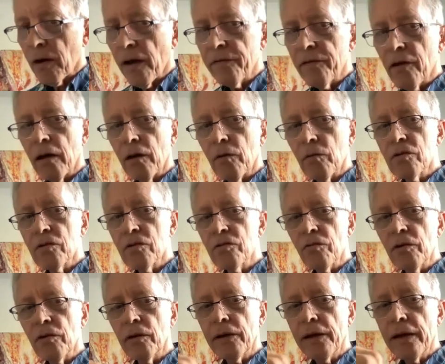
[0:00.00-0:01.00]
I thought it was
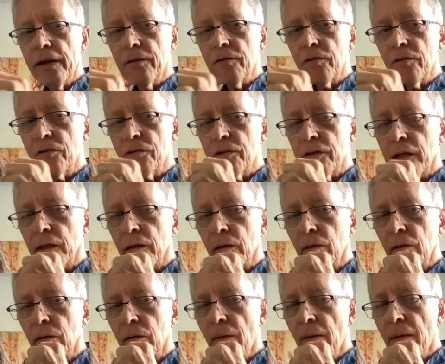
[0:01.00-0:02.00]
really
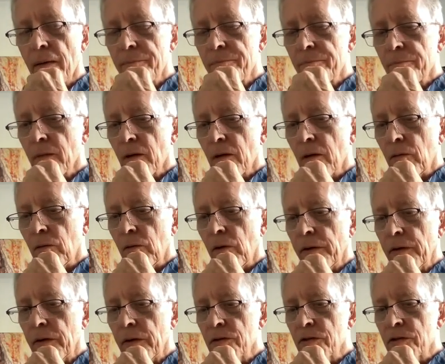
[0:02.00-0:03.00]
interesting what
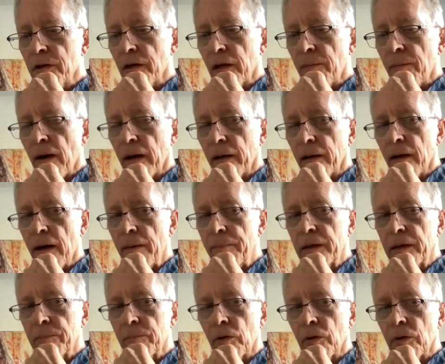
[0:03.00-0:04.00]
you said about
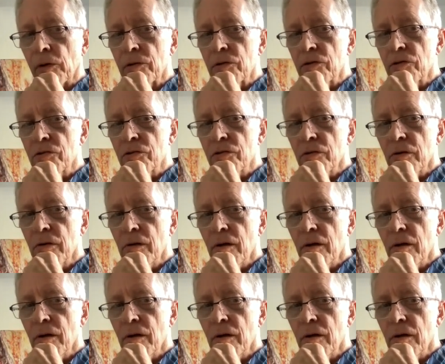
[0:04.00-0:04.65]
hummingbirds.